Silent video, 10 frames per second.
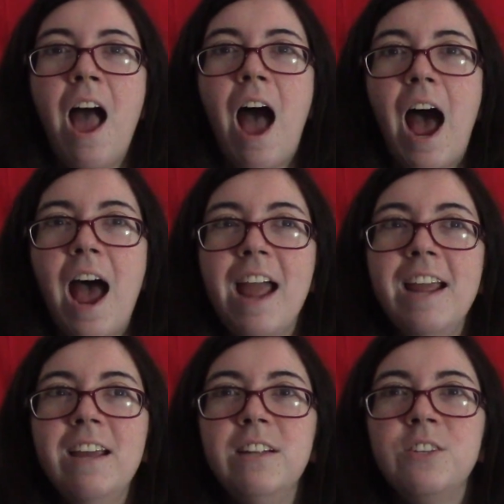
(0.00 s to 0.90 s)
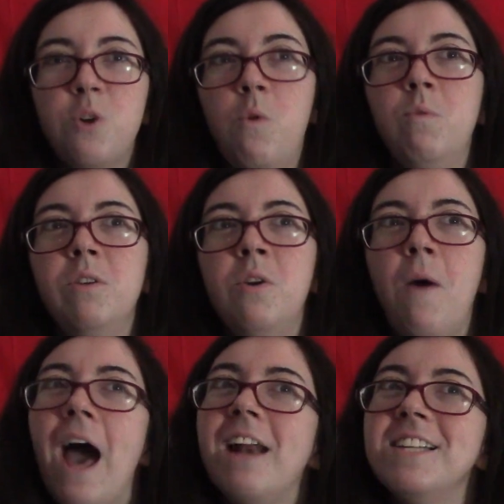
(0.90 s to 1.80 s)
I don't know
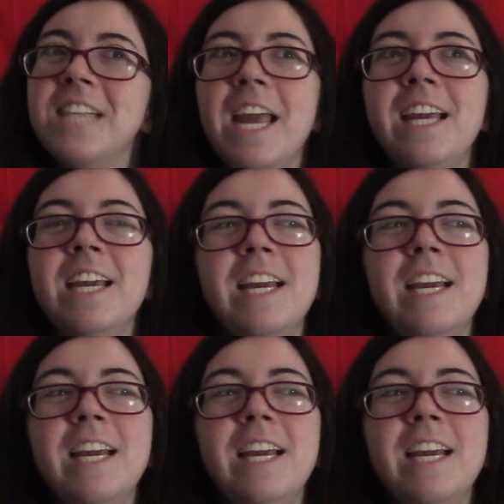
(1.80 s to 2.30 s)
how to take it.